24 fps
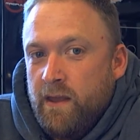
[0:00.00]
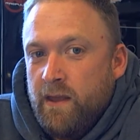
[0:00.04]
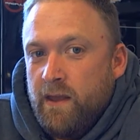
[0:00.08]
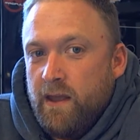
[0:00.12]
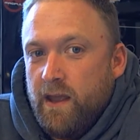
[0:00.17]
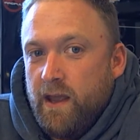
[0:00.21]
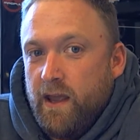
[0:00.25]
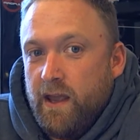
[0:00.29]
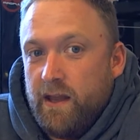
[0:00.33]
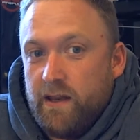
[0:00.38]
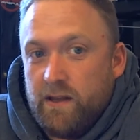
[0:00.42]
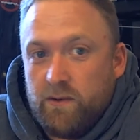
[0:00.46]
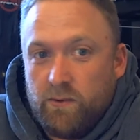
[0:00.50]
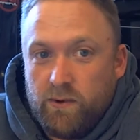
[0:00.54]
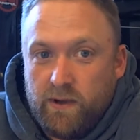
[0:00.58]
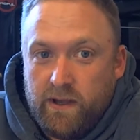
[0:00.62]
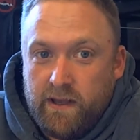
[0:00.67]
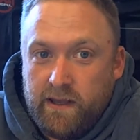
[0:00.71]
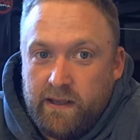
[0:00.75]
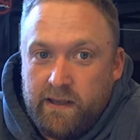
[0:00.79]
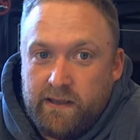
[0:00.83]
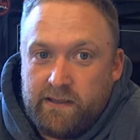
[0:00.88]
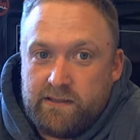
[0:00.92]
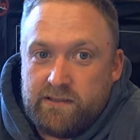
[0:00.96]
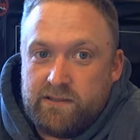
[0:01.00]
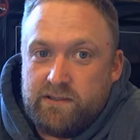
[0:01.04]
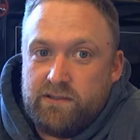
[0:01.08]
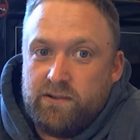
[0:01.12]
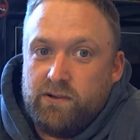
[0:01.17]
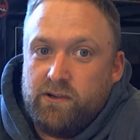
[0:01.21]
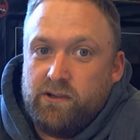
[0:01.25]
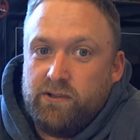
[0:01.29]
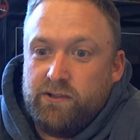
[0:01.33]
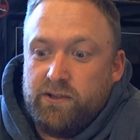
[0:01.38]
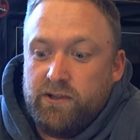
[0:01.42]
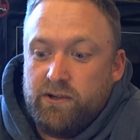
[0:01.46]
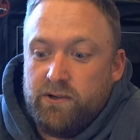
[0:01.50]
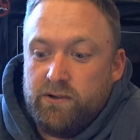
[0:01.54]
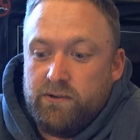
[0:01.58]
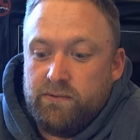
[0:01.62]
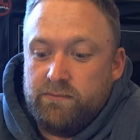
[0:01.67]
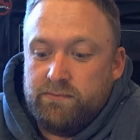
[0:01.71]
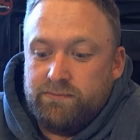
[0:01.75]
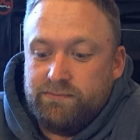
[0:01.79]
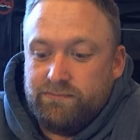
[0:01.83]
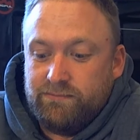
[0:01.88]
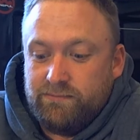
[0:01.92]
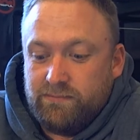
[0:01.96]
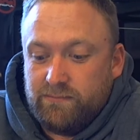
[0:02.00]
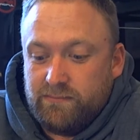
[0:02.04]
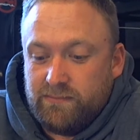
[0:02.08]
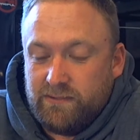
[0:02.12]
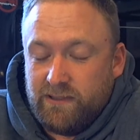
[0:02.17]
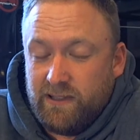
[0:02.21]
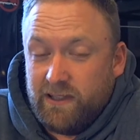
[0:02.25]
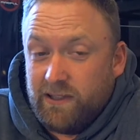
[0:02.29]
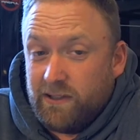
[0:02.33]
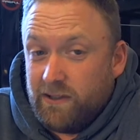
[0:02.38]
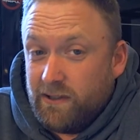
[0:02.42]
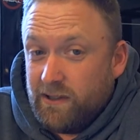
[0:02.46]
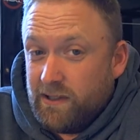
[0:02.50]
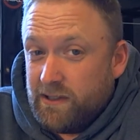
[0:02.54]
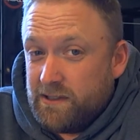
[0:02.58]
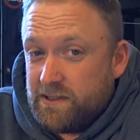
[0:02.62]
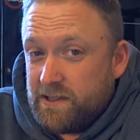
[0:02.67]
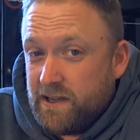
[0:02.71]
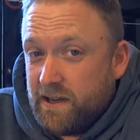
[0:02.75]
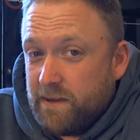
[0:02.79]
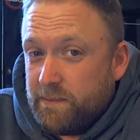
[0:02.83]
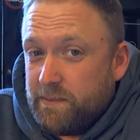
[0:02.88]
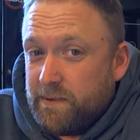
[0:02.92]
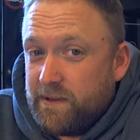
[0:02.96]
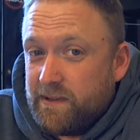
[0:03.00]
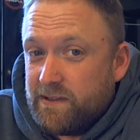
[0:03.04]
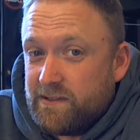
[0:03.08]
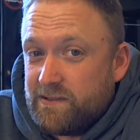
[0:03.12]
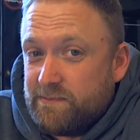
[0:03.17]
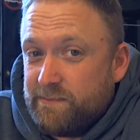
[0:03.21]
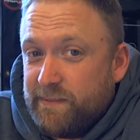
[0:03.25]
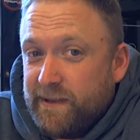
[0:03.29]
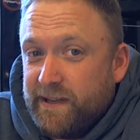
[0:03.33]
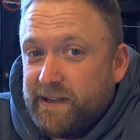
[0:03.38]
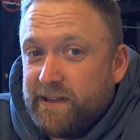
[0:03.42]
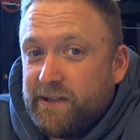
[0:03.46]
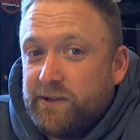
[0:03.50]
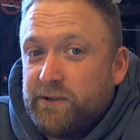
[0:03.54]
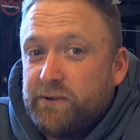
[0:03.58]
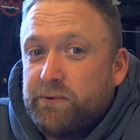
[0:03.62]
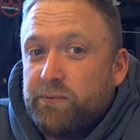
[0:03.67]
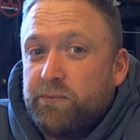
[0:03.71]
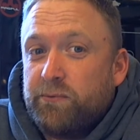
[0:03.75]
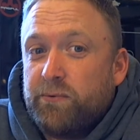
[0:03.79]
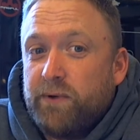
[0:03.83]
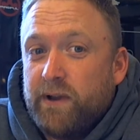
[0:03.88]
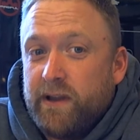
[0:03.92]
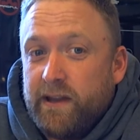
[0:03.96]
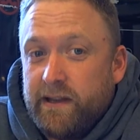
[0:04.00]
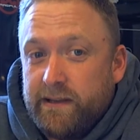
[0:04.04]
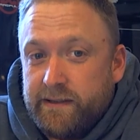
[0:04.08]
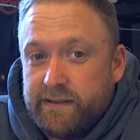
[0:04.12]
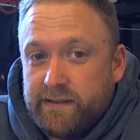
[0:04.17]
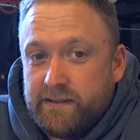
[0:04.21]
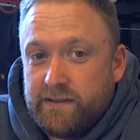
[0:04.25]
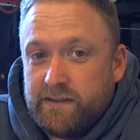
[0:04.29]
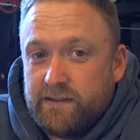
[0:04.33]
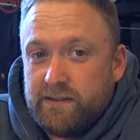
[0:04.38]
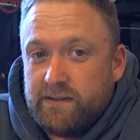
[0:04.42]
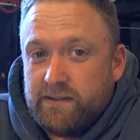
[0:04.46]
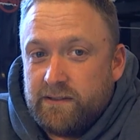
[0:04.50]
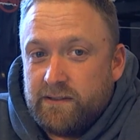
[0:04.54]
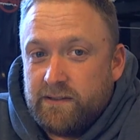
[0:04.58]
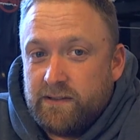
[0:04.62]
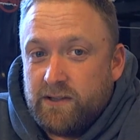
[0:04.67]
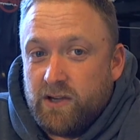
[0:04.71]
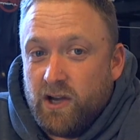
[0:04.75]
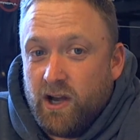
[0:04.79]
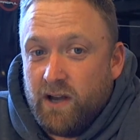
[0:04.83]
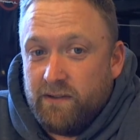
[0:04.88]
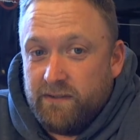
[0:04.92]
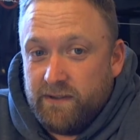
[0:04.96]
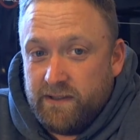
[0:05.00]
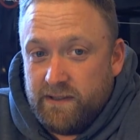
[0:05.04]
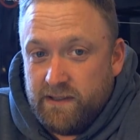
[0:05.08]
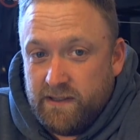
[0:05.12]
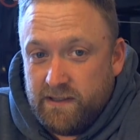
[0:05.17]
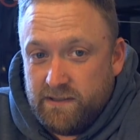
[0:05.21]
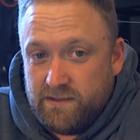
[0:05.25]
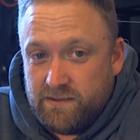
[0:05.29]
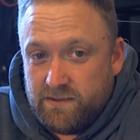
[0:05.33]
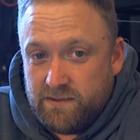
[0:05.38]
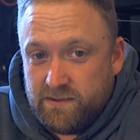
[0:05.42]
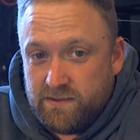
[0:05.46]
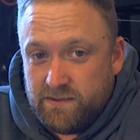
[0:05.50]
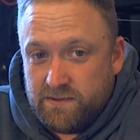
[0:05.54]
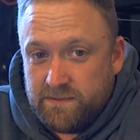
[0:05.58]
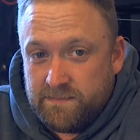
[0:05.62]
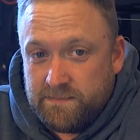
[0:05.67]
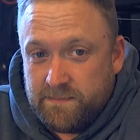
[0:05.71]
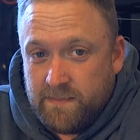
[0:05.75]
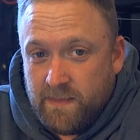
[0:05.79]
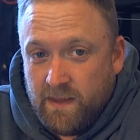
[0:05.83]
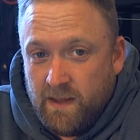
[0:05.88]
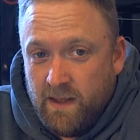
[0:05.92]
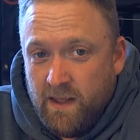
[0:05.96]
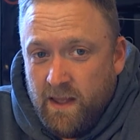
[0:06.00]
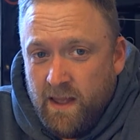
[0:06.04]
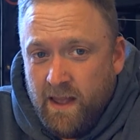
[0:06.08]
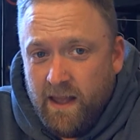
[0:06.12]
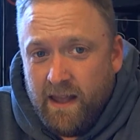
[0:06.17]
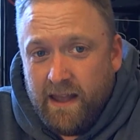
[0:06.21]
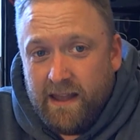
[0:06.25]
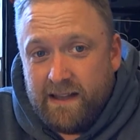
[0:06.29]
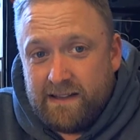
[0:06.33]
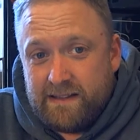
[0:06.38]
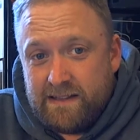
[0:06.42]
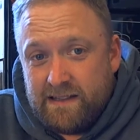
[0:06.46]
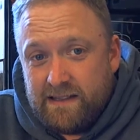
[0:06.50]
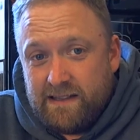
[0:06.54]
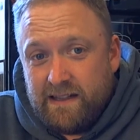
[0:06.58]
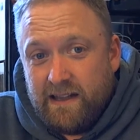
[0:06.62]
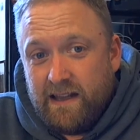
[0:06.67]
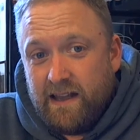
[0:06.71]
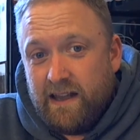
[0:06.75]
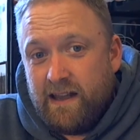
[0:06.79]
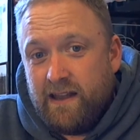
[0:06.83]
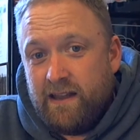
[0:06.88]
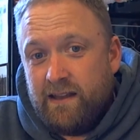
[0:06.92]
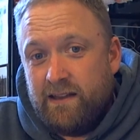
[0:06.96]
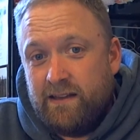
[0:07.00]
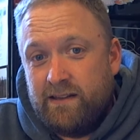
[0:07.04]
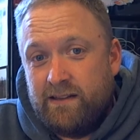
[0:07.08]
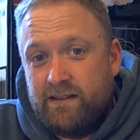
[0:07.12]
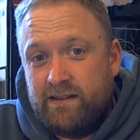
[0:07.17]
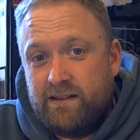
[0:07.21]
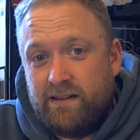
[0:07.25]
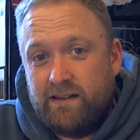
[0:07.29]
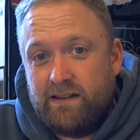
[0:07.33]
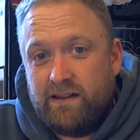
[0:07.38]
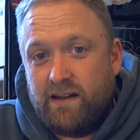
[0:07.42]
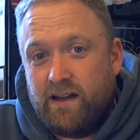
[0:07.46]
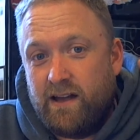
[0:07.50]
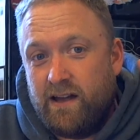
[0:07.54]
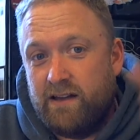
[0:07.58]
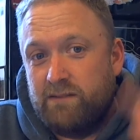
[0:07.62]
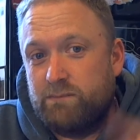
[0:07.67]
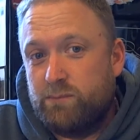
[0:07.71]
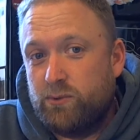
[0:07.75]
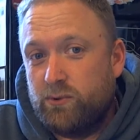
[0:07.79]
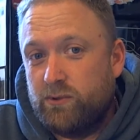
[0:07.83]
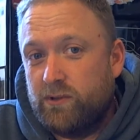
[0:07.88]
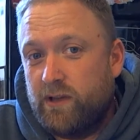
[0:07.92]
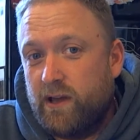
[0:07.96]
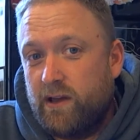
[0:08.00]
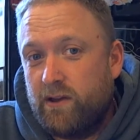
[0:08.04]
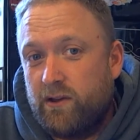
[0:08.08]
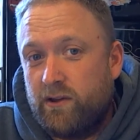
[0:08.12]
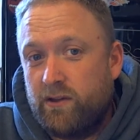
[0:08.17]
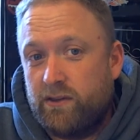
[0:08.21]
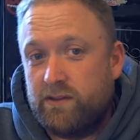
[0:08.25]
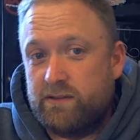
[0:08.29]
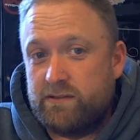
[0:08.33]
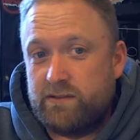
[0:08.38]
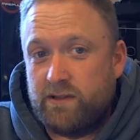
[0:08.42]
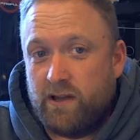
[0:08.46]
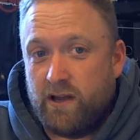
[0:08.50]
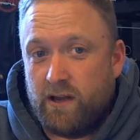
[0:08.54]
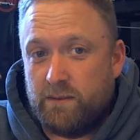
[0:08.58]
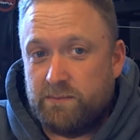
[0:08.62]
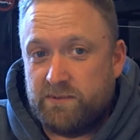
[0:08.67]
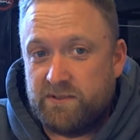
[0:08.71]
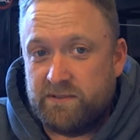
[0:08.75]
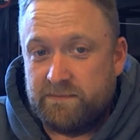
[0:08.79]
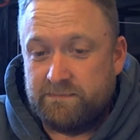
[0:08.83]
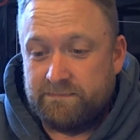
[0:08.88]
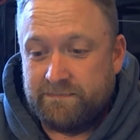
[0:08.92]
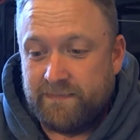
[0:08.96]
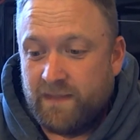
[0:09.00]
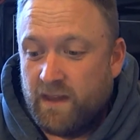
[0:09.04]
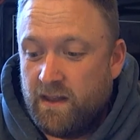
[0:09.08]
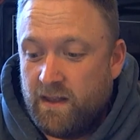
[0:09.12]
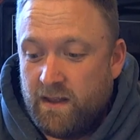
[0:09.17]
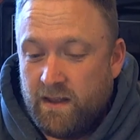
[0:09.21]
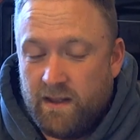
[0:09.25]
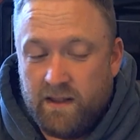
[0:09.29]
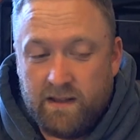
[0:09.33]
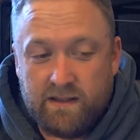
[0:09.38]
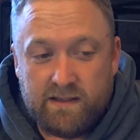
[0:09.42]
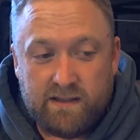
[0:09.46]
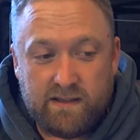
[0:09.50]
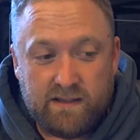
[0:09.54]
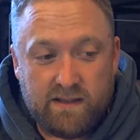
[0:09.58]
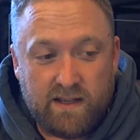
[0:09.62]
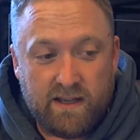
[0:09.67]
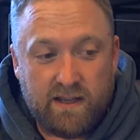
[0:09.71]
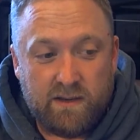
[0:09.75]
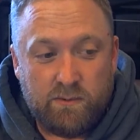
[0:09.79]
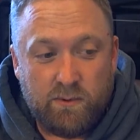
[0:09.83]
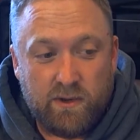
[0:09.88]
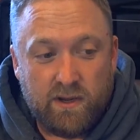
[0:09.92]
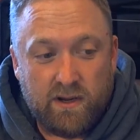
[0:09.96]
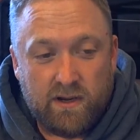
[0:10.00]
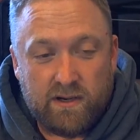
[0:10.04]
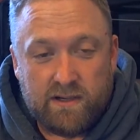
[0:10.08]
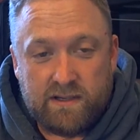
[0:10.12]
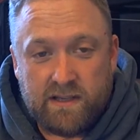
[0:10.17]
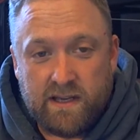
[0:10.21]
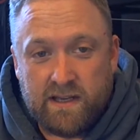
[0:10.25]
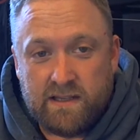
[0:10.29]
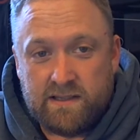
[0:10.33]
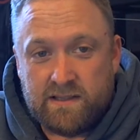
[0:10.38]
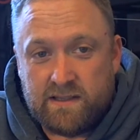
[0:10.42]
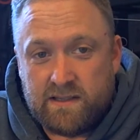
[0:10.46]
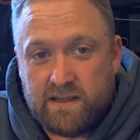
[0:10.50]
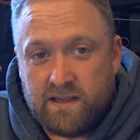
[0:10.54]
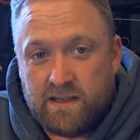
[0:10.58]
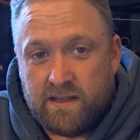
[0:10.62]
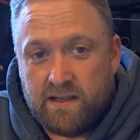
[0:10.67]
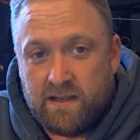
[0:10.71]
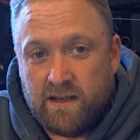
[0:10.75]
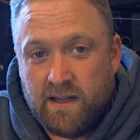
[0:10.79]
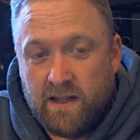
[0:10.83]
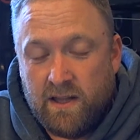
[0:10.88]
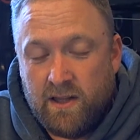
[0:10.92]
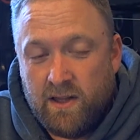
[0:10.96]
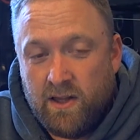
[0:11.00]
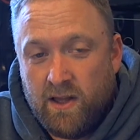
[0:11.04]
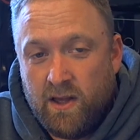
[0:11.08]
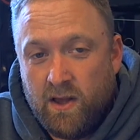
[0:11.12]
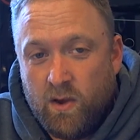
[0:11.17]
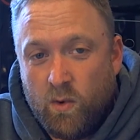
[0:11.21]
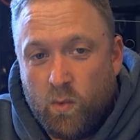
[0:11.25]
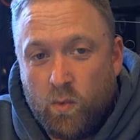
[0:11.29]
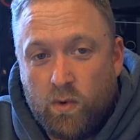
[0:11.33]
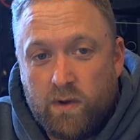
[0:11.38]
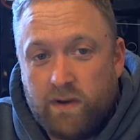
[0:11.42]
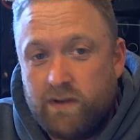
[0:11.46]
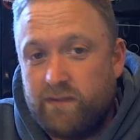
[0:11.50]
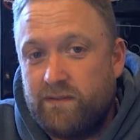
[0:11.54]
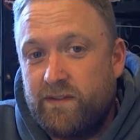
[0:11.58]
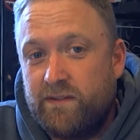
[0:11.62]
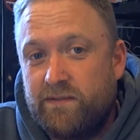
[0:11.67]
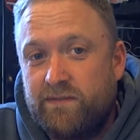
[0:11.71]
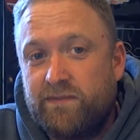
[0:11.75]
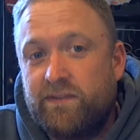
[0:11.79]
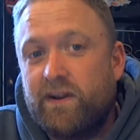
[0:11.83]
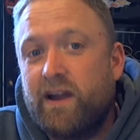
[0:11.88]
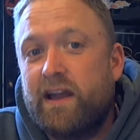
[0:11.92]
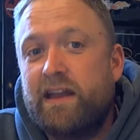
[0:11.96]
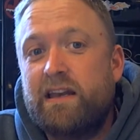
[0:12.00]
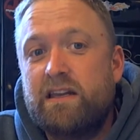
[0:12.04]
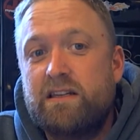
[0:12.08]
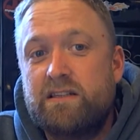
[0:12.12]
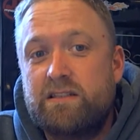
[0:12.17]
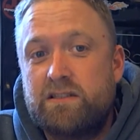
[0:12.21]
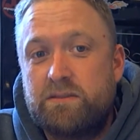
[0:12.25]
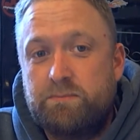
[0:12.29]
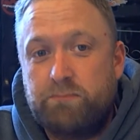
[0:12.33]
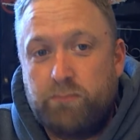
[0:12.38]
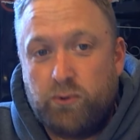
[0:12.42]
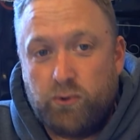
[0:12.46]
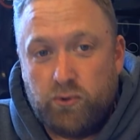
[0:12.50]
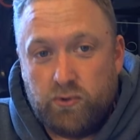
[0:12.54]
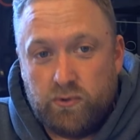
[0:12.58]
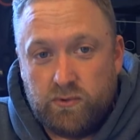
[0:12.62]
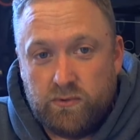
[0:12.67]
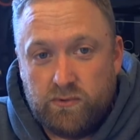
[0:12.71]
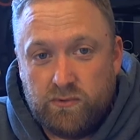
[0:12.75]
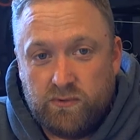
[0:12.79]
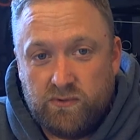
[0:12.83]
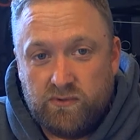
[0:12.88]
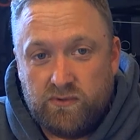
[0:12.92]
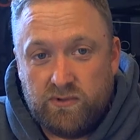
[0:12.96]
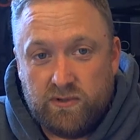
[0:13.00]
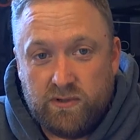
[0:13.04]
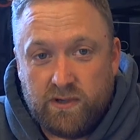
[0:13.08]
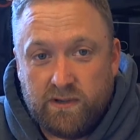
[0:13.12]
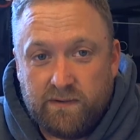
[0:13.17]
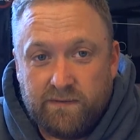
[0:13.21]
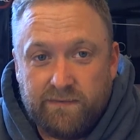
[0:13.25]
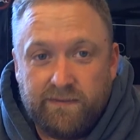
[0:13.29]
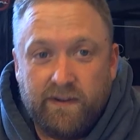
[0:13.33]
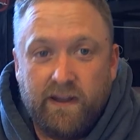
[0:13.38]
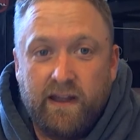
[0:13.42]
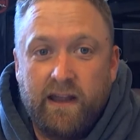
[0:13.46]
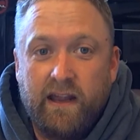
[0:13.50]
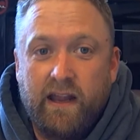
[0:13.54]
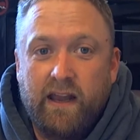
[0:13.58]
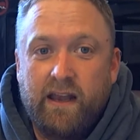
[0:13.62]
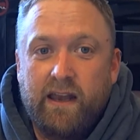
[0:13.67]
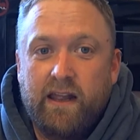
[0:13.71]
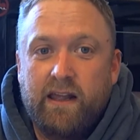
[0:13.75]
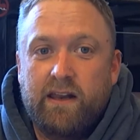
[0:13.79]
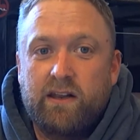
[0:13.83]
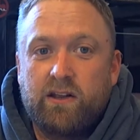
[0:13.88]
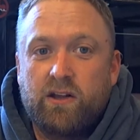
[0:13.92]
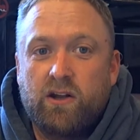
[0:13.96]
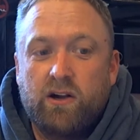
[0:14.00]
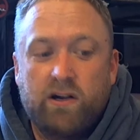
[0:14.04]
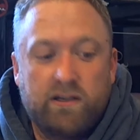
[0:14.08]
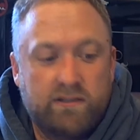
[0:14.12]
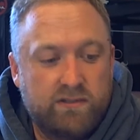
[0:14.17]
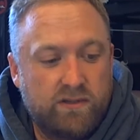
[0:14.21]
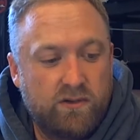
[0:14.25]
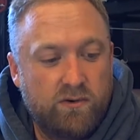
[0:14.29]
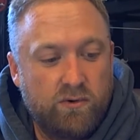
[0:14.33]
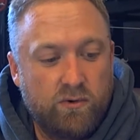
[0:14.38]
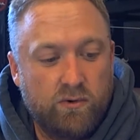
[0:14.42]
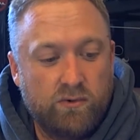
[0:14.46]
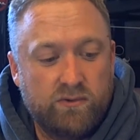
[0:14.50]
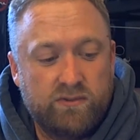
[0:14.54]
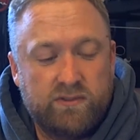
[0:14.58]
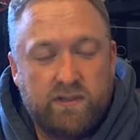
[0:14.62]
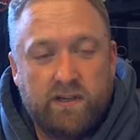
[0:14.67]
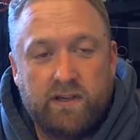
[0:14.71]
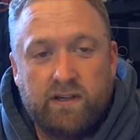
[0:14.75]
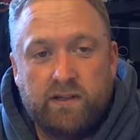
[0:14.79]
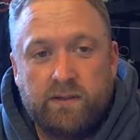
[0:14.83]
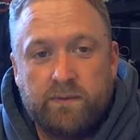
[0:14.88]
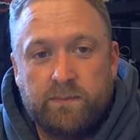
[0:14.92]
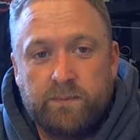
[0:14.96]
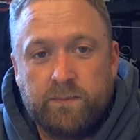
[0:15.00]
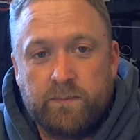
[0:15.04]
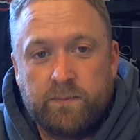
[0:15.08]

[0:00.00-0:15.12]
Anyway, as you all know, Little League champions make great coffee tasters. And today, I've pulled out all the stops. Today, we are tasting one of the finest brews you can find at a Costco wholesale.